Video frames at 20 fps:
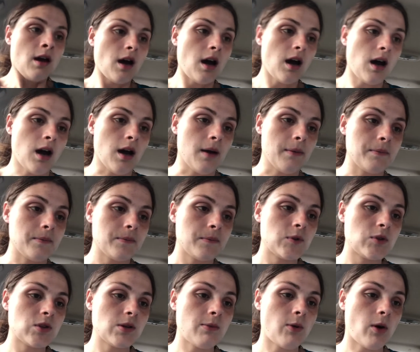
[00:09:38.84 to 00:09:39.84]

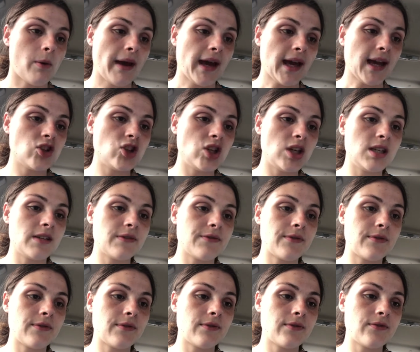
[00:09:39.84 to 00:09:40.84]
some more mac and
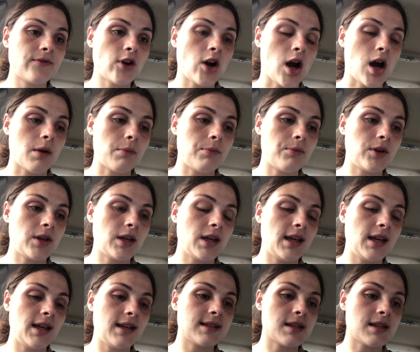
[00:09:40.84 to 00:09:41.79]
cheese for Aubrey,